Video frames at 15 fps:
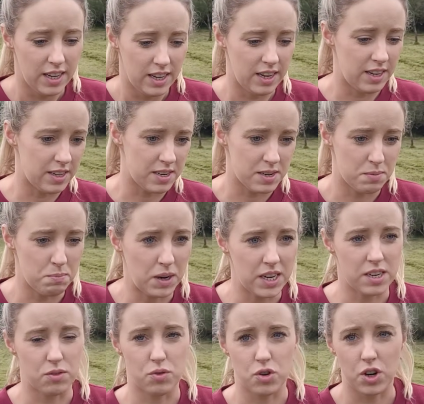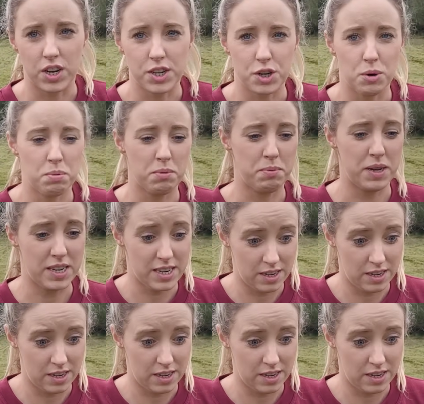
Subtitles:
it might have dried up a bit